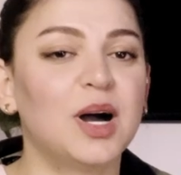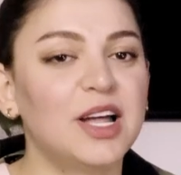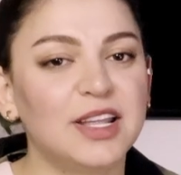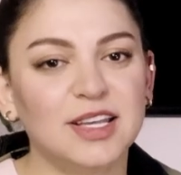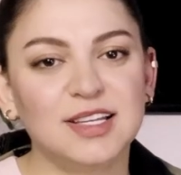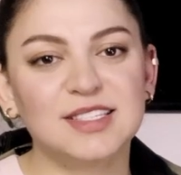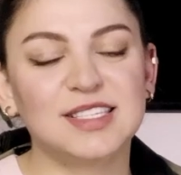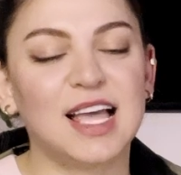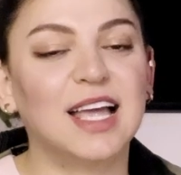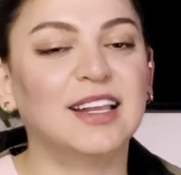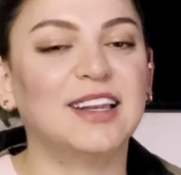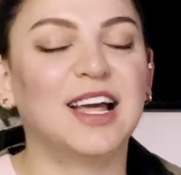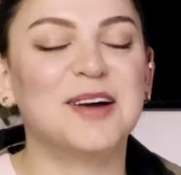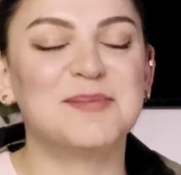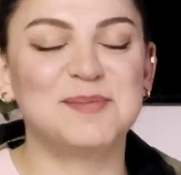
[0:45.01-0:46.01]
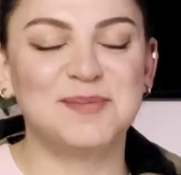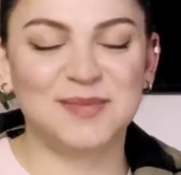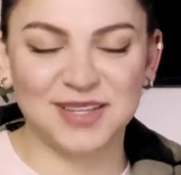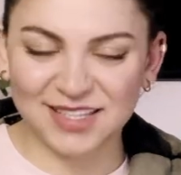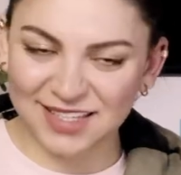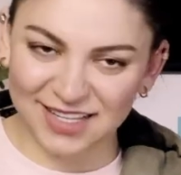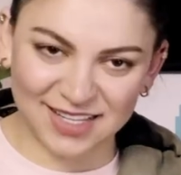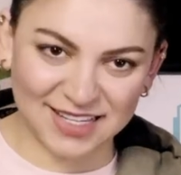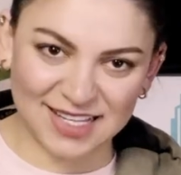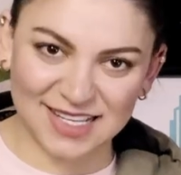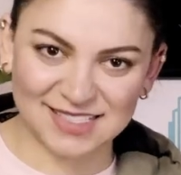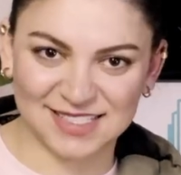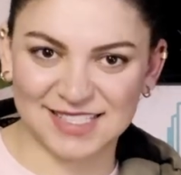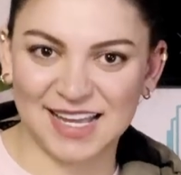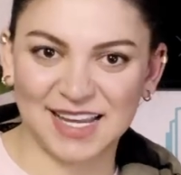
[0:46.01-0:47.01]
What is an opinion
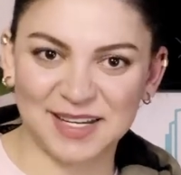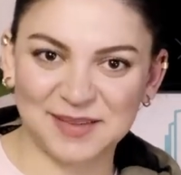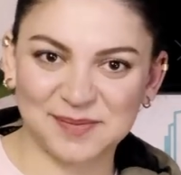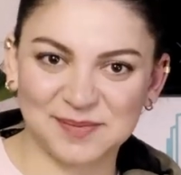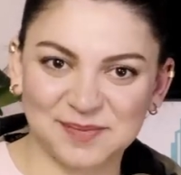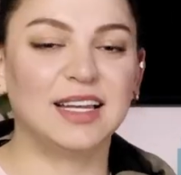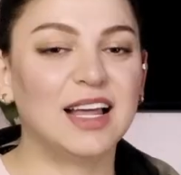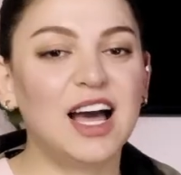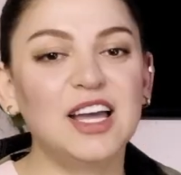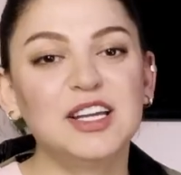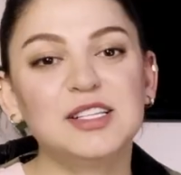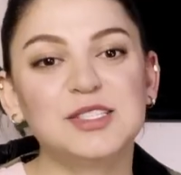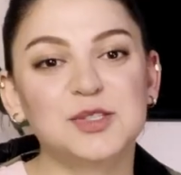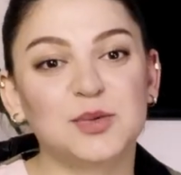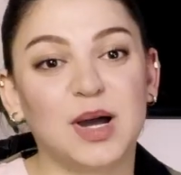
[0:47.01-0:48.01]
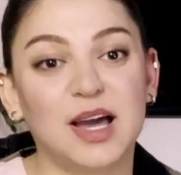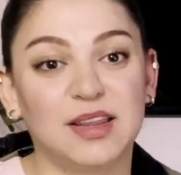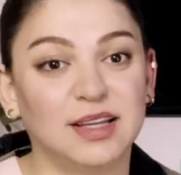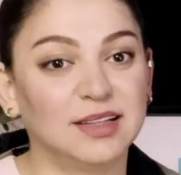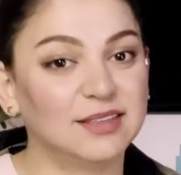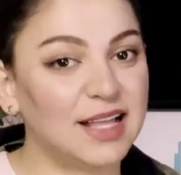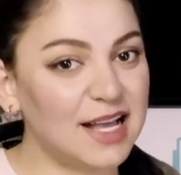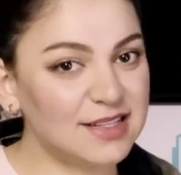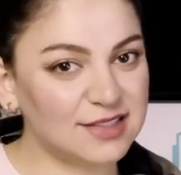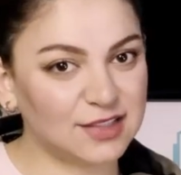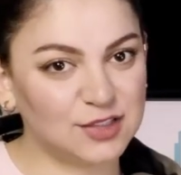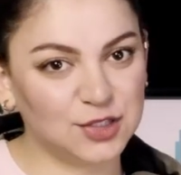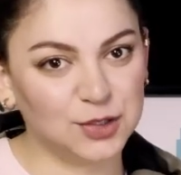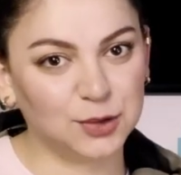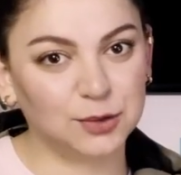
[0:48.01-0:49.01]
essay? In IELTS Writing
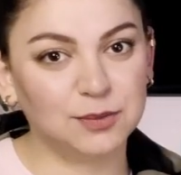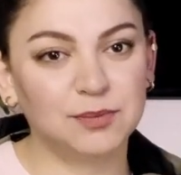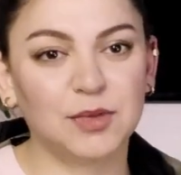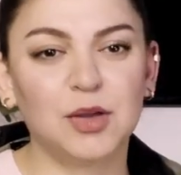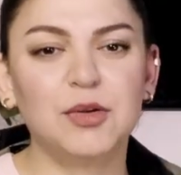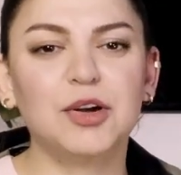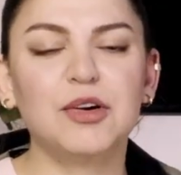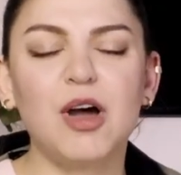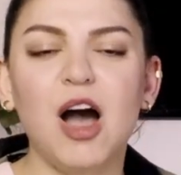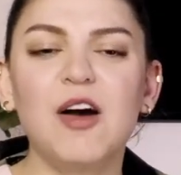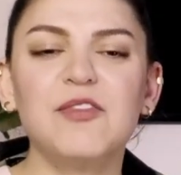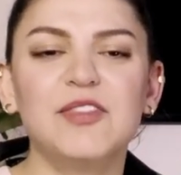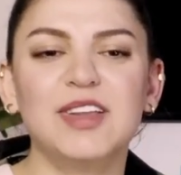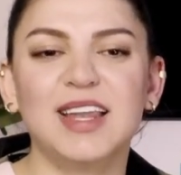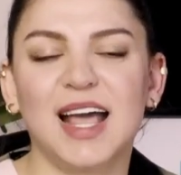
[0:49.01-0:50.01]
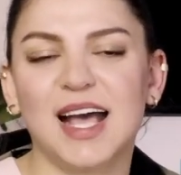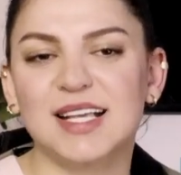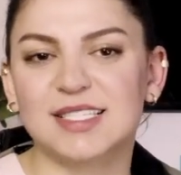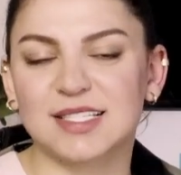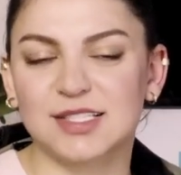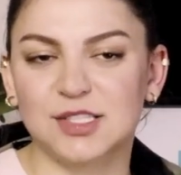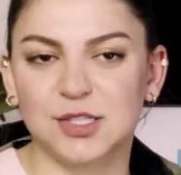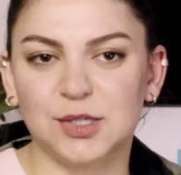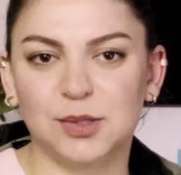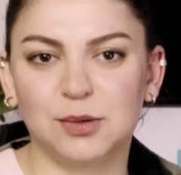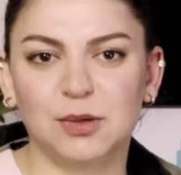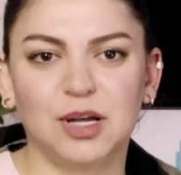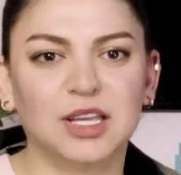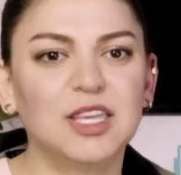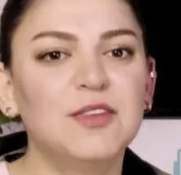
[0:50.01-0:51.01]
Task 2, you're often asked
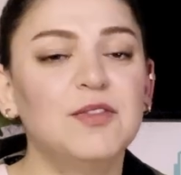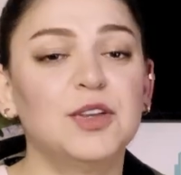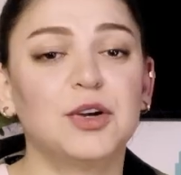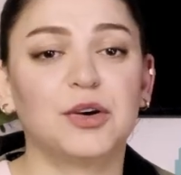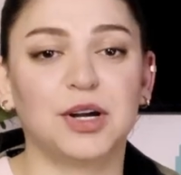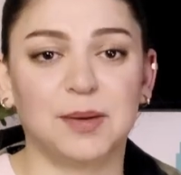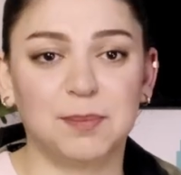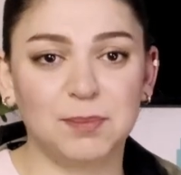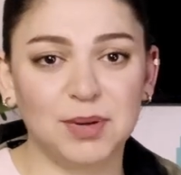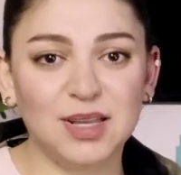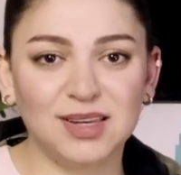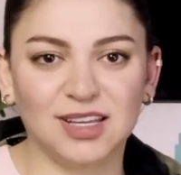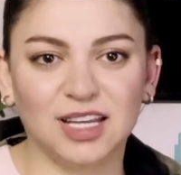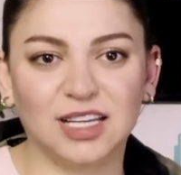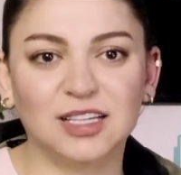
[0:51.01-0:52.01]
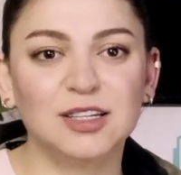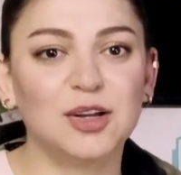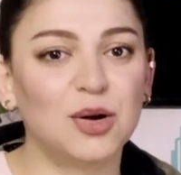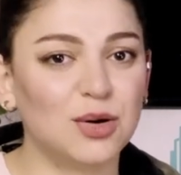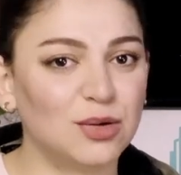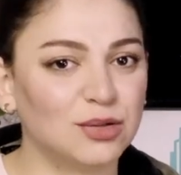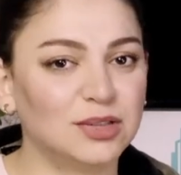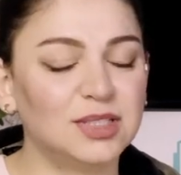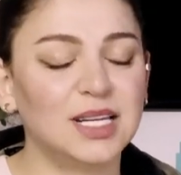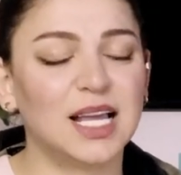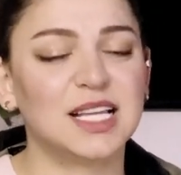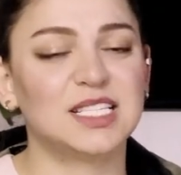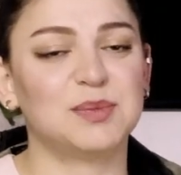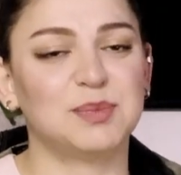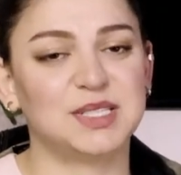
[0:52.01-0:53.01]
to give your opinion on
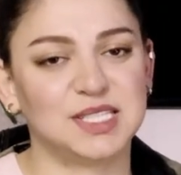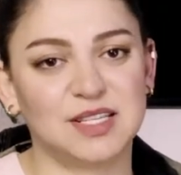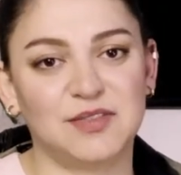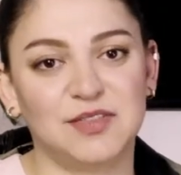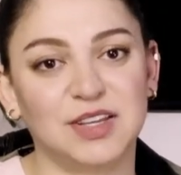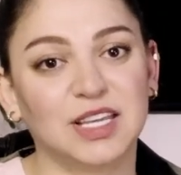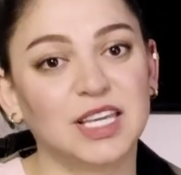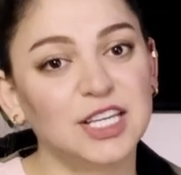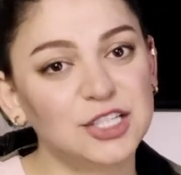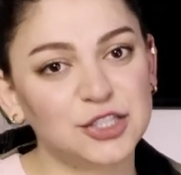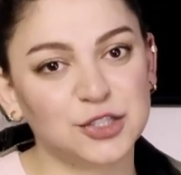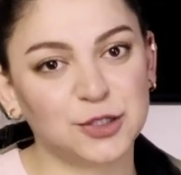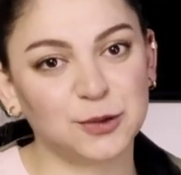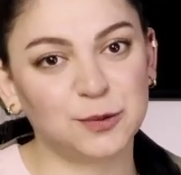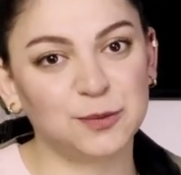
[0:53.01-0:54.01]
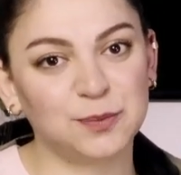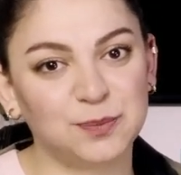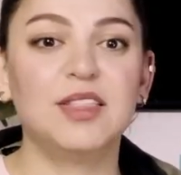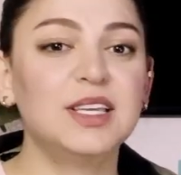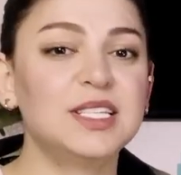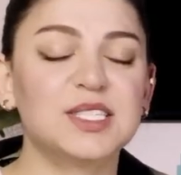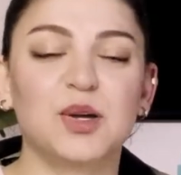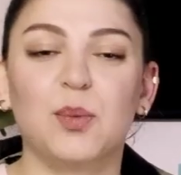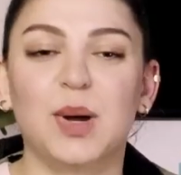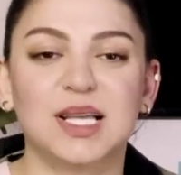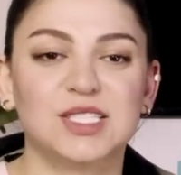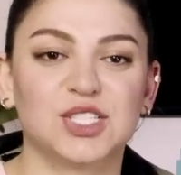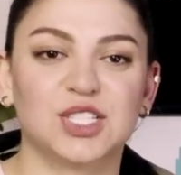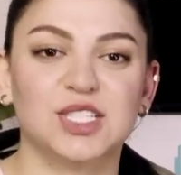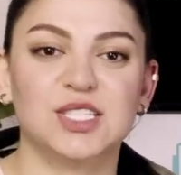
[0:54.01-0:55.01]
a specific issue. These
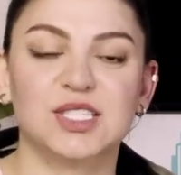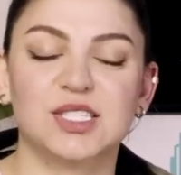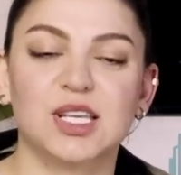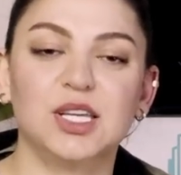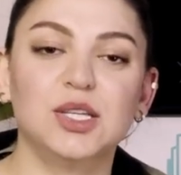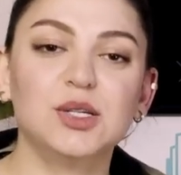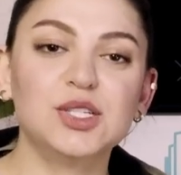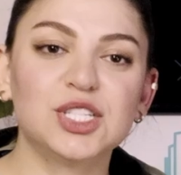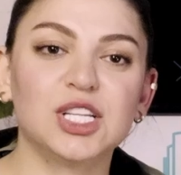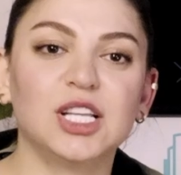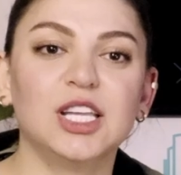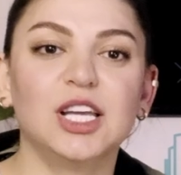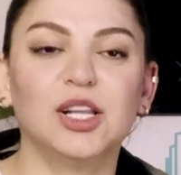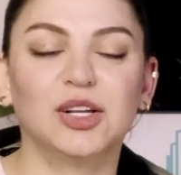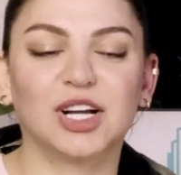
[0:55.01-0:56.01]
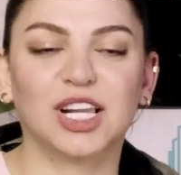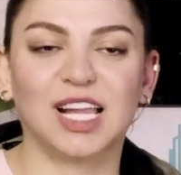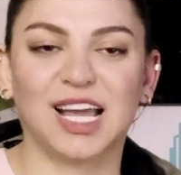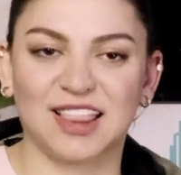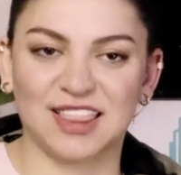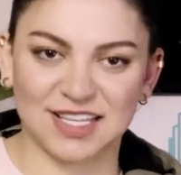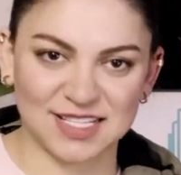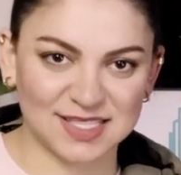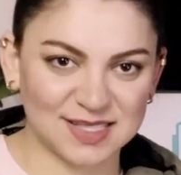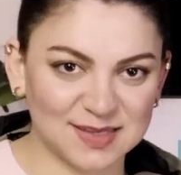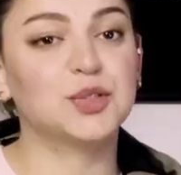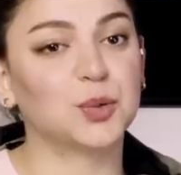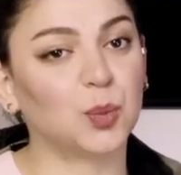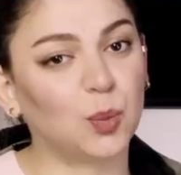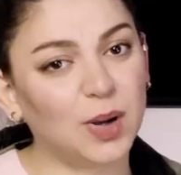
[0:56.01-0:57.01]
questions usually look like
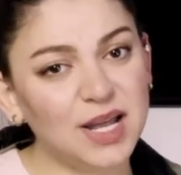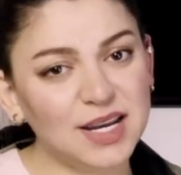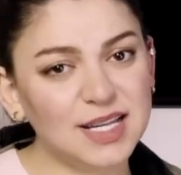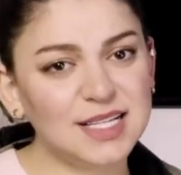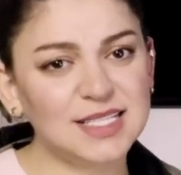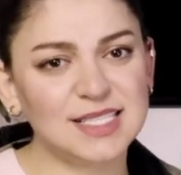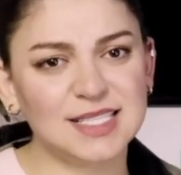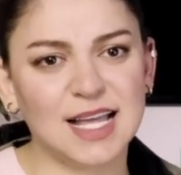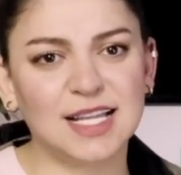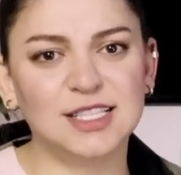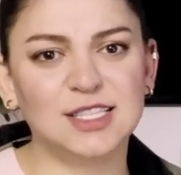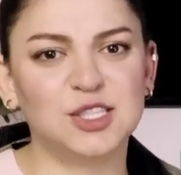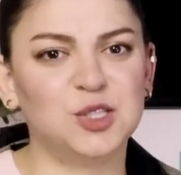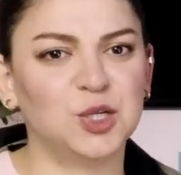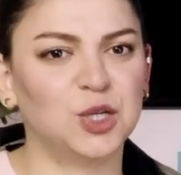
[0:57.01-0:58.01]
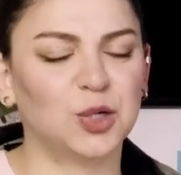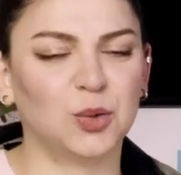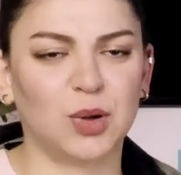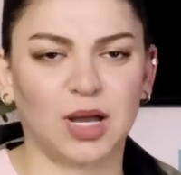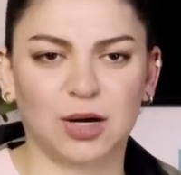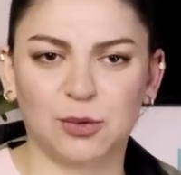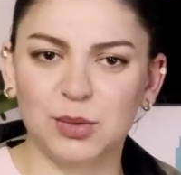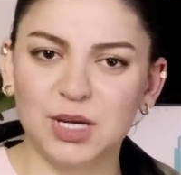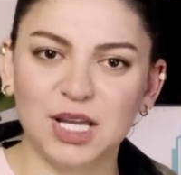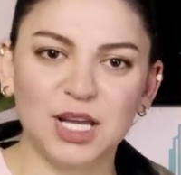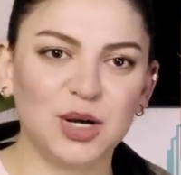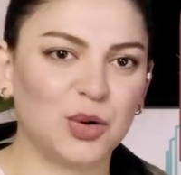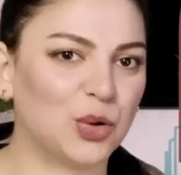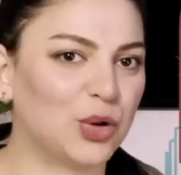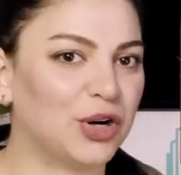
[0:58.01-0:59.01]
this. To what extent do you
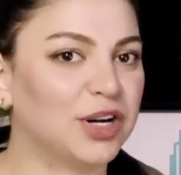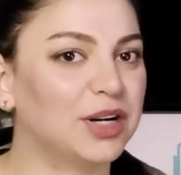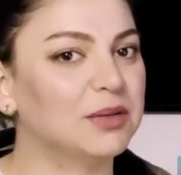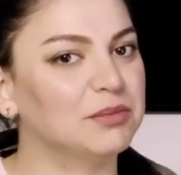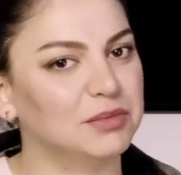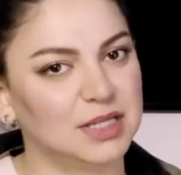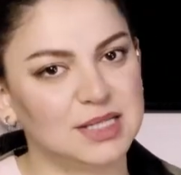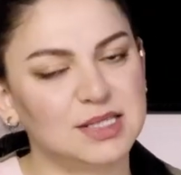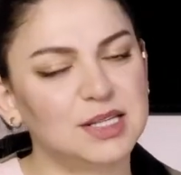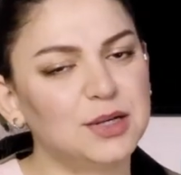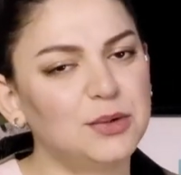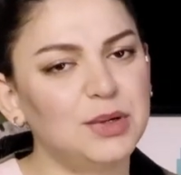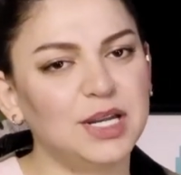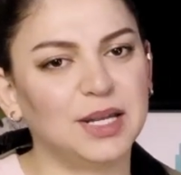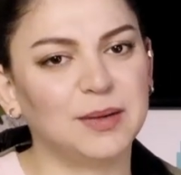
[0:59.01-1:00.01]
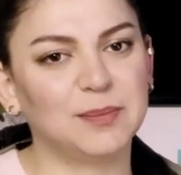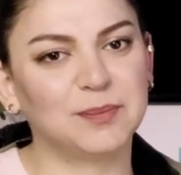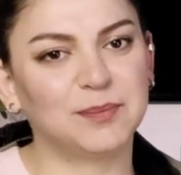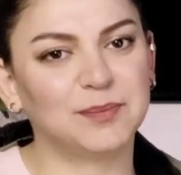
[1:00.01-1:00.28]
agree or disagree?